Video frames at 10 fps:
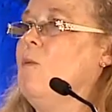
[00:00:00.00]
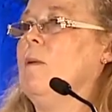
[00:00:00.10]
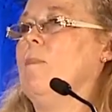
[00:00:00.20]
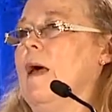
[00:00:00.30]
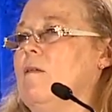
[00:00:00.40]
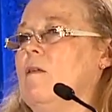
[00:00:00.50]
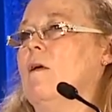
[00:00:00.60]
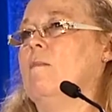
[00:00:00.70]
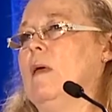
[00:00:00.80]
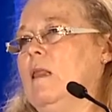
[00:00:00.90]
do we best
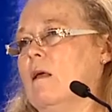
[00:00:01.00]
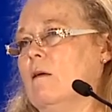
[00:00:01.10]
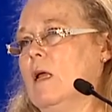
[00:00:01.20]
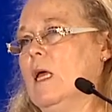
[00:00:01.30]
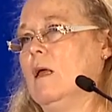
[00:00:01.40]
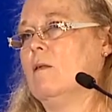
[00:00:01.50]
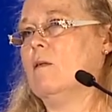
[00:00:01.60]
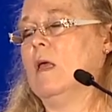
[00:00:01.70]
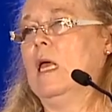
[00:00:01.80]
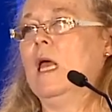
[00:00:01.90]
meet their
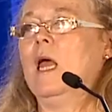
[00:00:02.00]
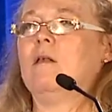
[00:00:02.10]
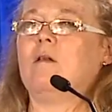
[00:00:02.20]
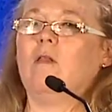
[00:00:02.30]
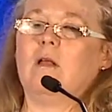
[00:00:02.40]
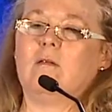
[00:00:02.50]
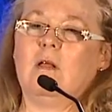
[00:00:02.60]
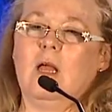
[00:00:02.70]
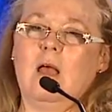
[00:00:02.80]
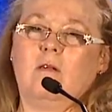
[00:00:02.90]
needs? Salt Lake
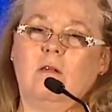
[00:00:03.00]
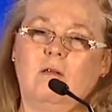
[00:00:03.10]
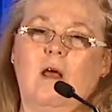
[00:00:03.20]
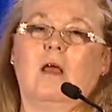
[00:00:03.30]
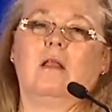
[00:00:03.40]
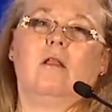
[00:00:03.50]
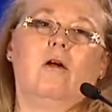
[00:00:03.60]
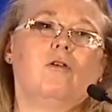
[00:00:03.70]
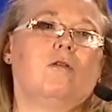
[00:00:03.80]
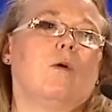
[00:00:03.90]
City has the second
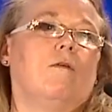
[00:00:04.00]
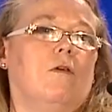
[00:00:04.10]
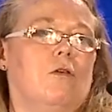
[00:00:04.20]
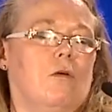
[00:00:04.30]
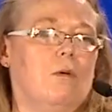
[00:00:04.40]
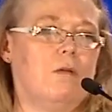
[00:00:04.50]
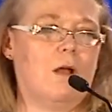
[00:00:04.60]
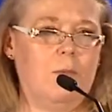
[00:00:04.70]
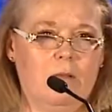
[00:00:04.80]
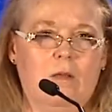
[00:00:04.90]
largest refugee
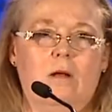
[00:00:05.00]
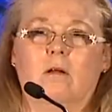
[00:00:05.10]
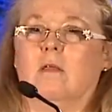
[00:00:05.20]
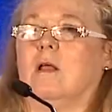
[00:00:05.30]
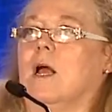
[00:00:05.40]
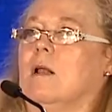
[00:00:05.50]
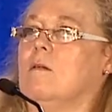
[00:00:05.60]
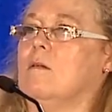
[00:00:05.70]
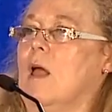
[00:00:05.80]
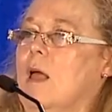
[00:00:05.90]
resettlement center in the United
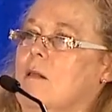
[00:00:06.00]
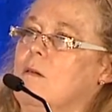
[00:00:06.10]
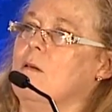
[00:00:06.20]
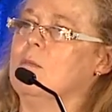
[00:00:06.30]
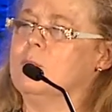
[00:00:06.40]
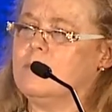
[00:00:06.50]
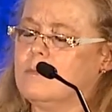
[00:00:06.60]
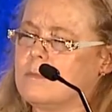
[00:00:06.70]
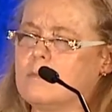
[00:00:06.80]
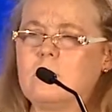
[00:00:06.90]
States.
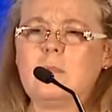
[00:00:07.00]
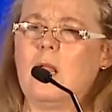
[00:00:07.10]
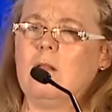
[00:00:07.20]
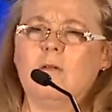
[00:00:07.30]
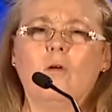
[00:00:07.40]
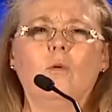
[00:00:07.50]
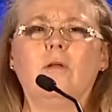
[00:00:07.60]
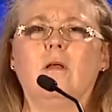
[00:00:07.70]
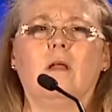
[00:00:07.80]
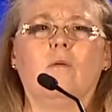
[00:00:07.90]
And so we're
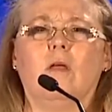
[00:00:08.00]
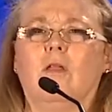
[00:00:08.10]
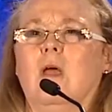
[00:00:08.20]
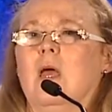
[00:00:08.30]
dealing with